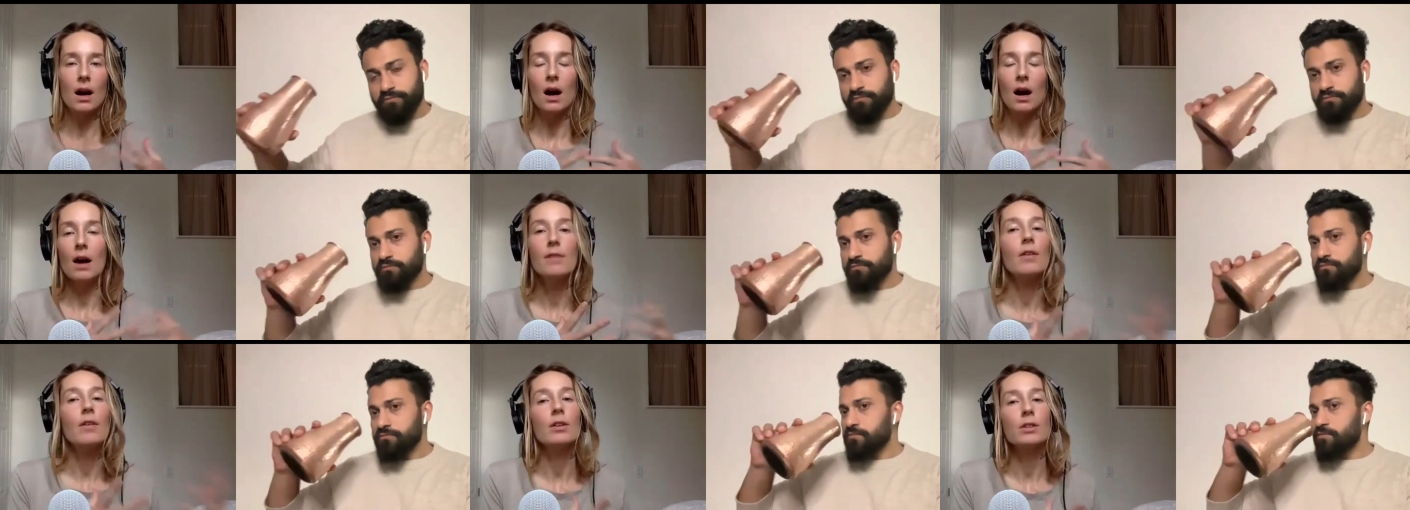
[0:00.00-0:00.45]

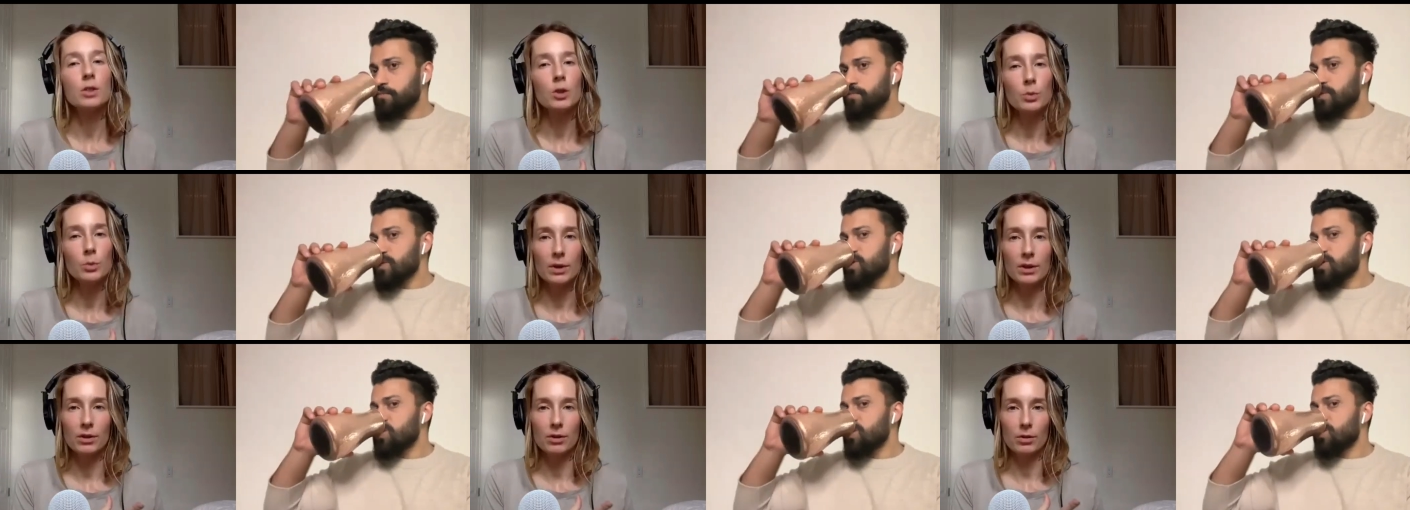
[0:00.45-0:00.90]
Speaker 1: i've
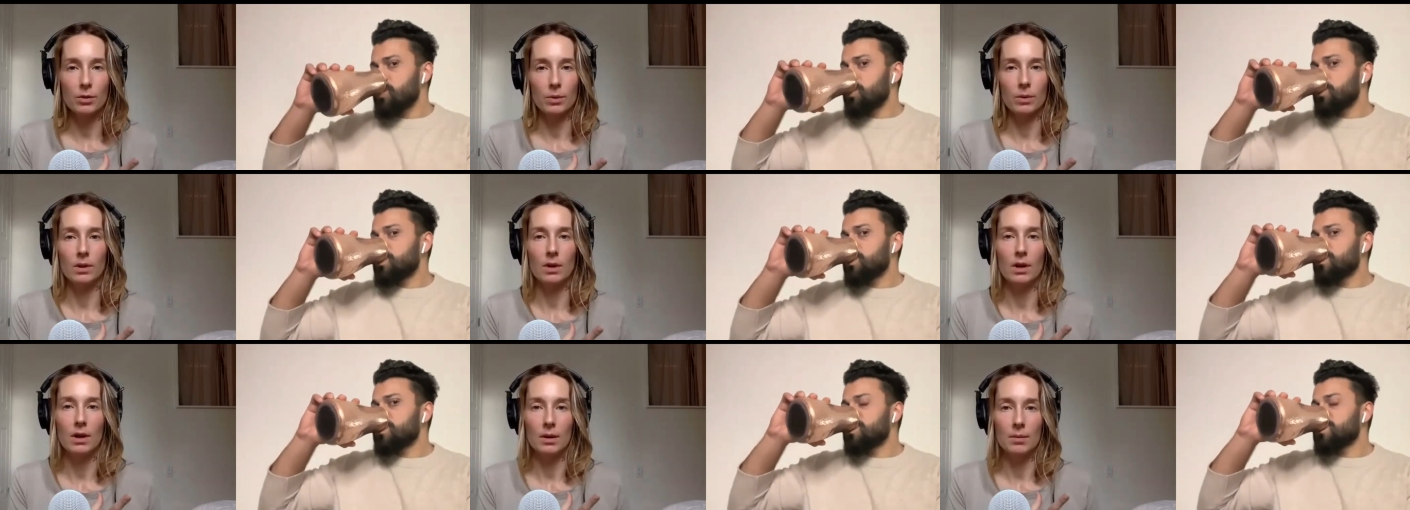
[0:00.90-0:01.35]
also been
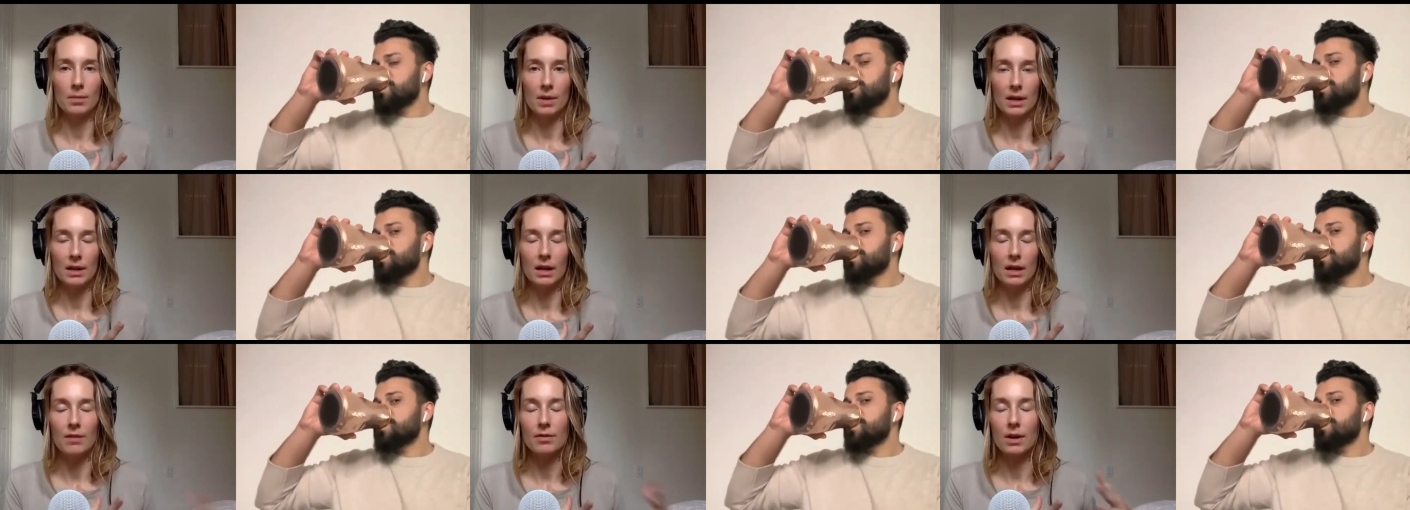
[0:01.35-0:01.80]
through a lot in
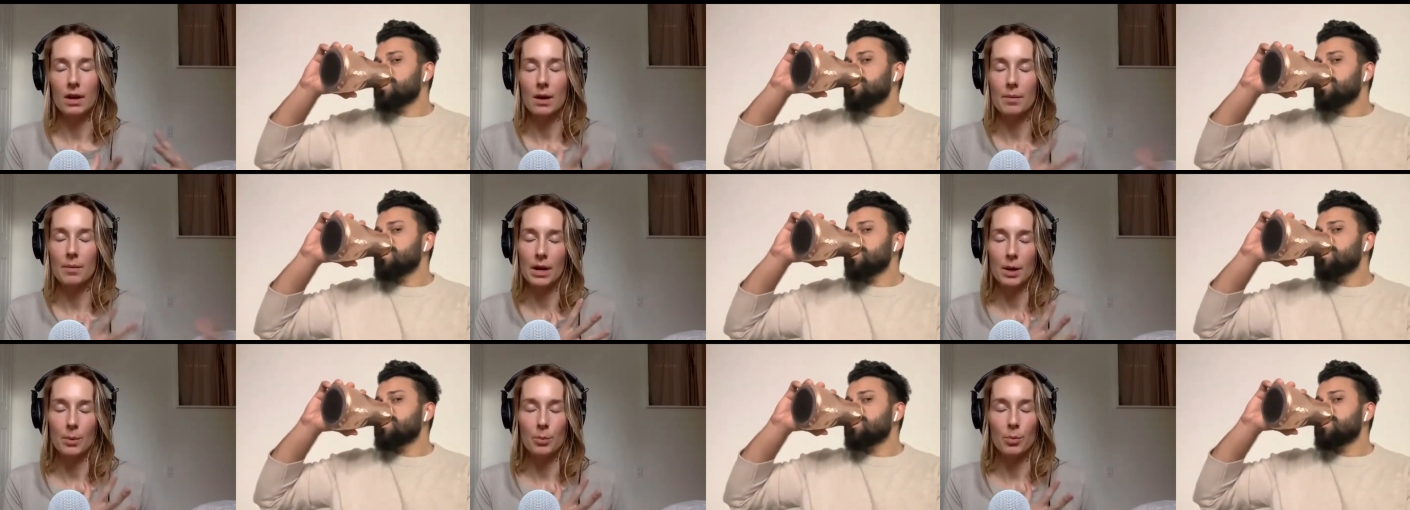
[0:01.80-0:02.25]
my life and
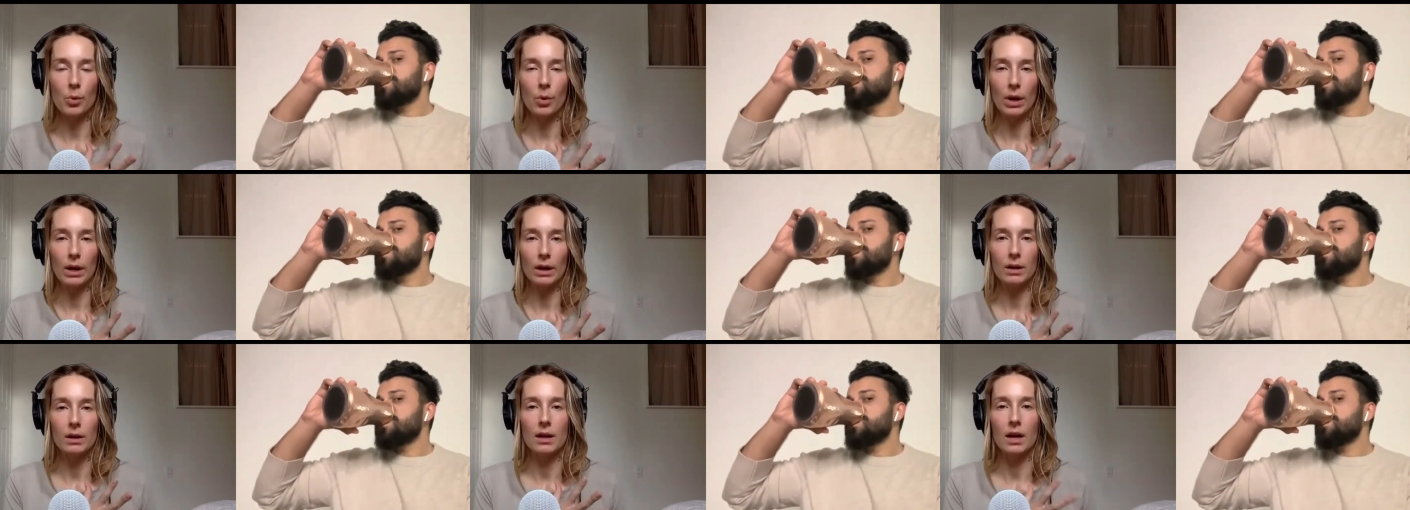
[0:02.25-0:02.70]
i'm at a
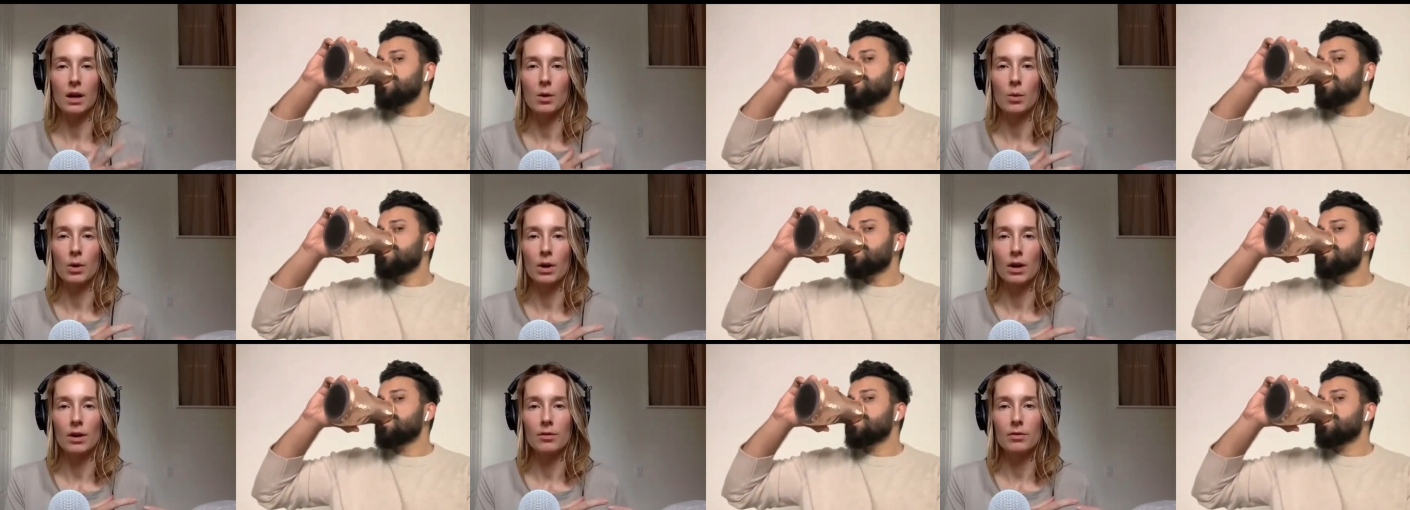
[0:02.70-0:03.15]
point
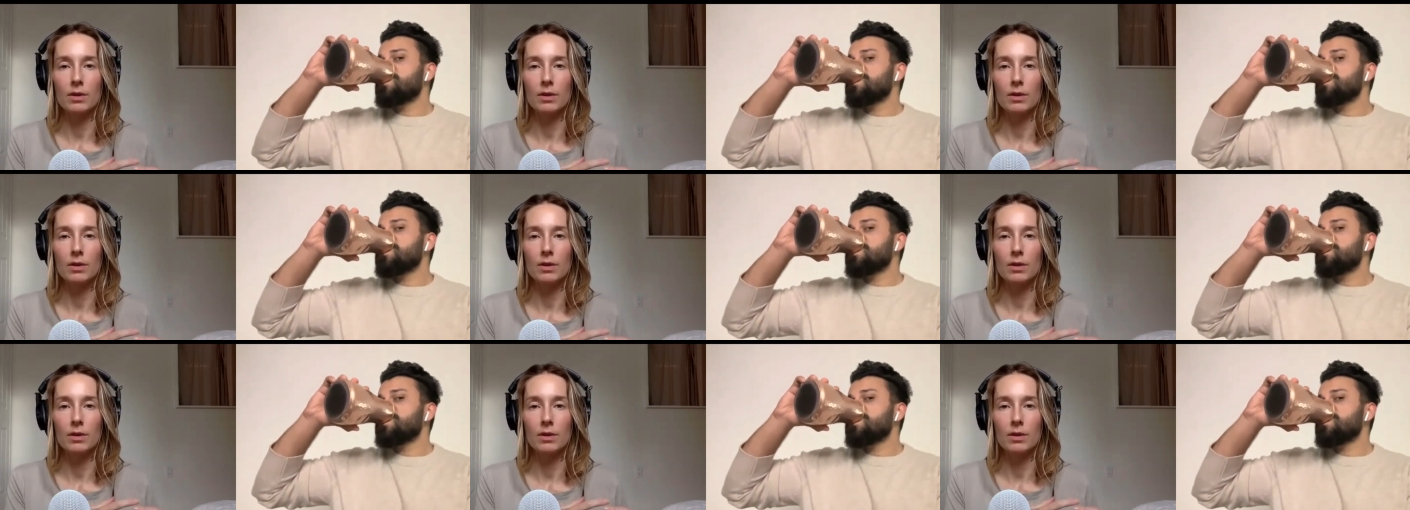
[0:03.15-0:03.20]
now where i